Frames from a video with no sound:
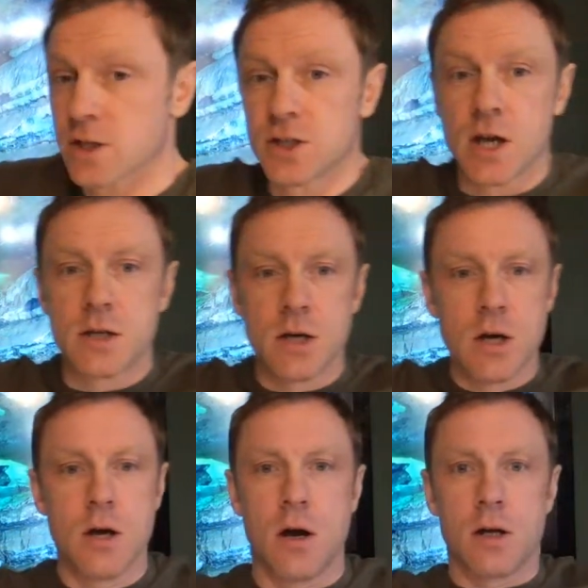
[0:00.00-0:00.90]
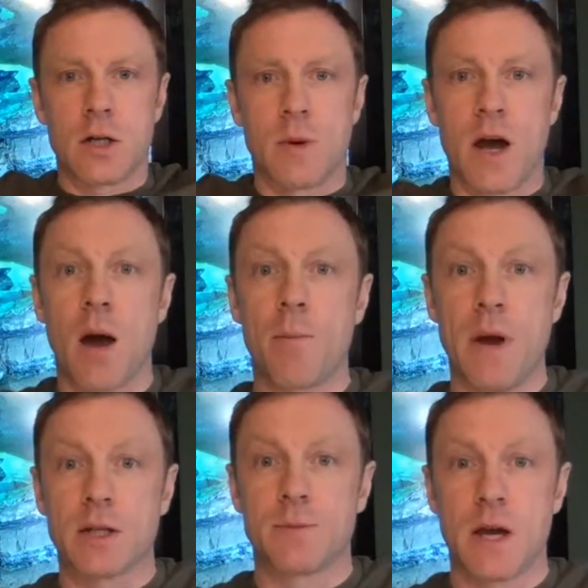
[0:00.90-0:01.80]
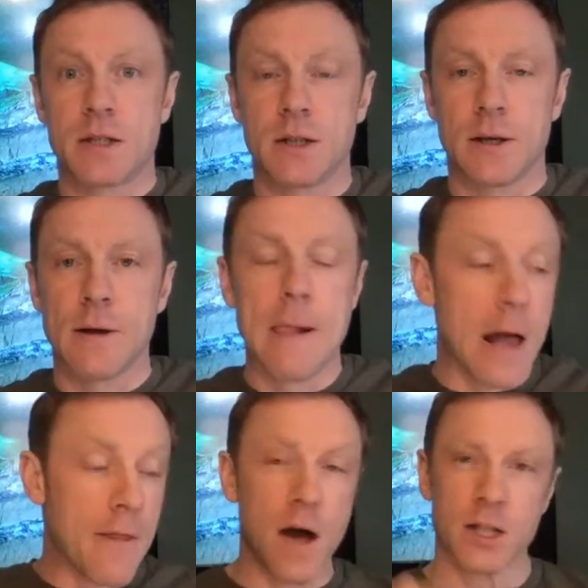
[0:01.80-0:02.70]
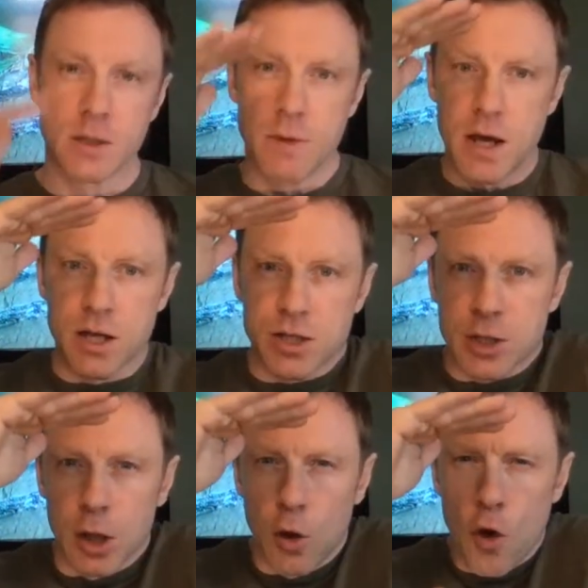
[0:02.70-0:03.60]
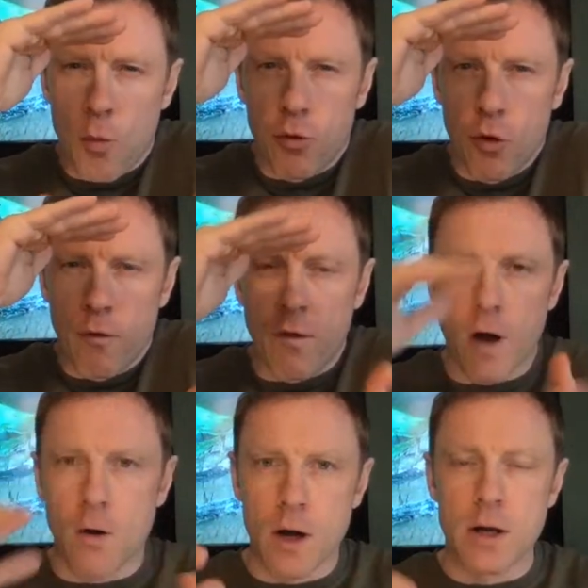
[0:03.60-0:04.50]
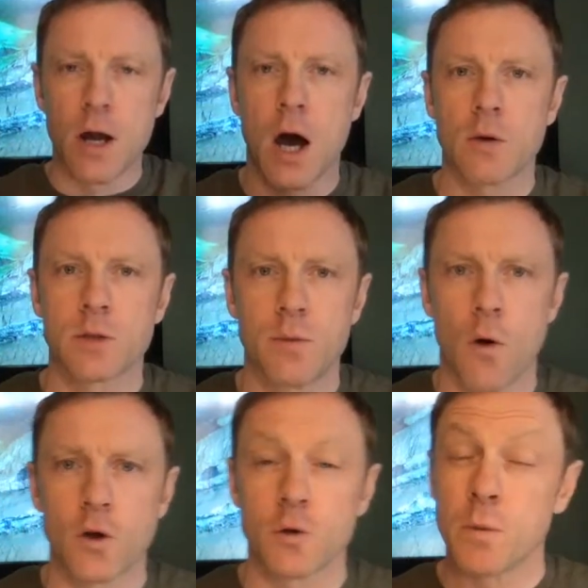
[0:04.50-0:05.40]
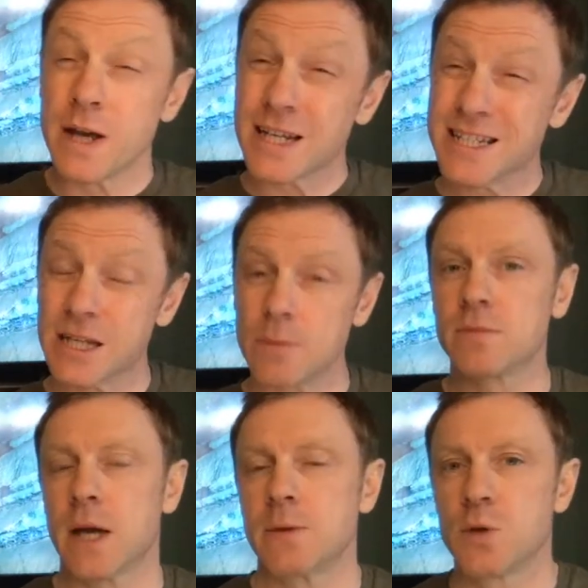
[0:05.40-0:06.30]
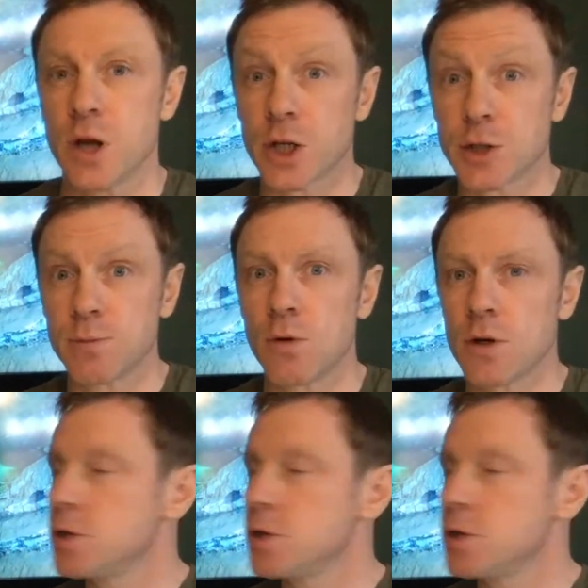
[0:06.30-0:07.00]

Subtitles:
side under my armpits, basically. And that's to make us as low profile and narrow as possible, because sometimes when you're exploring